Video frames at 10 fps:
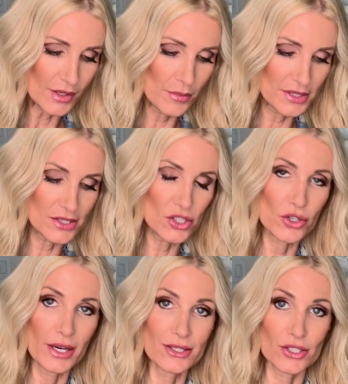This is a
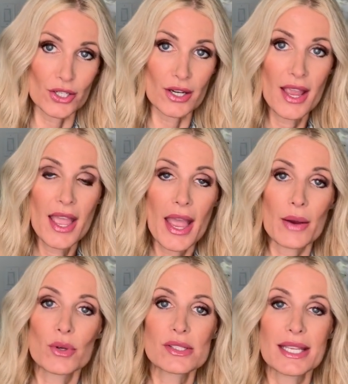great skirt.
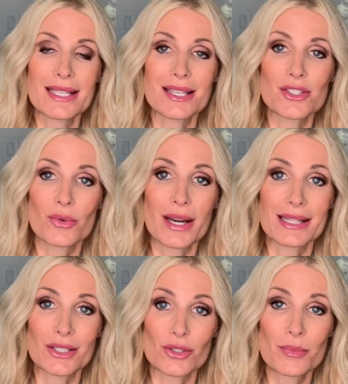I will say it does run a
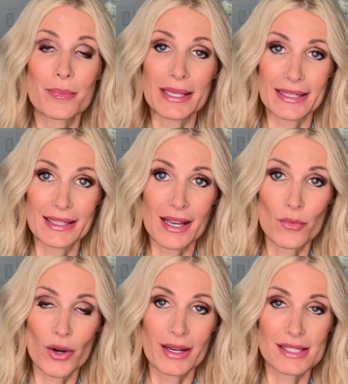little big.
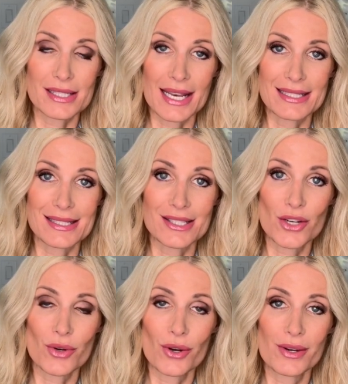I'm wearing a size
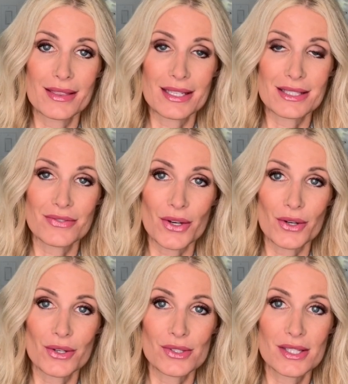zero in these
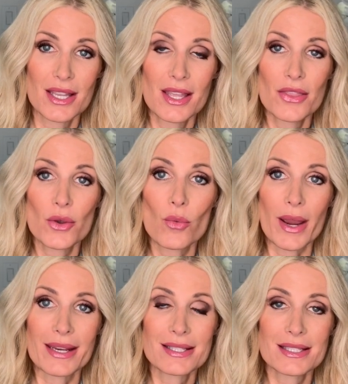photos. The
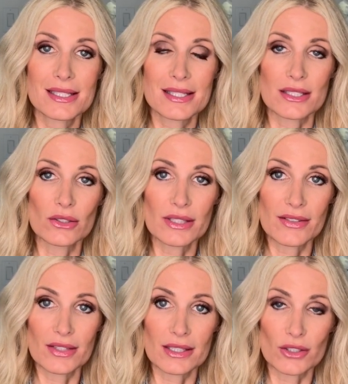waist is still
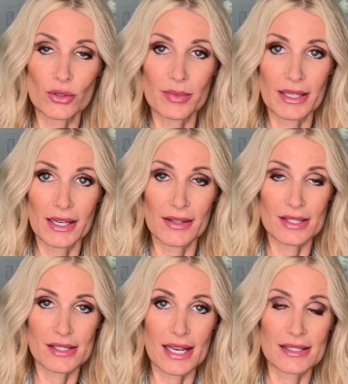even a little big in
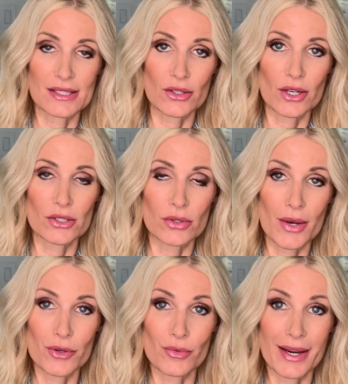the size zero, so
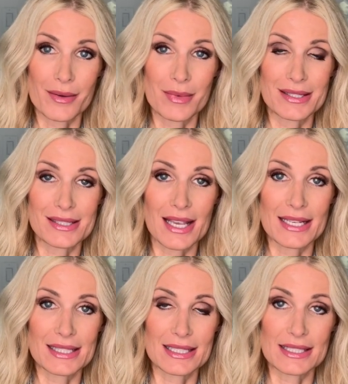I would recommend
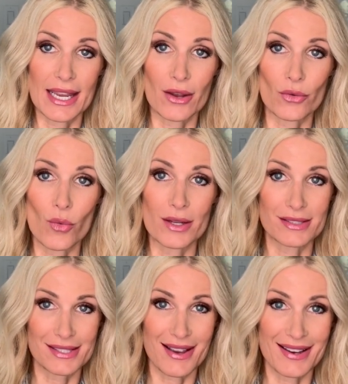sizing down
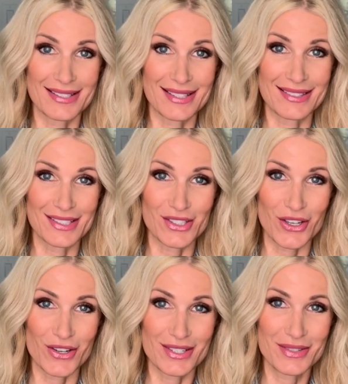one size in this
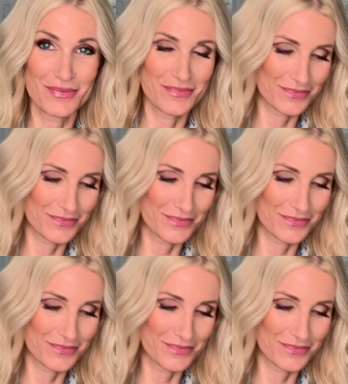skirt.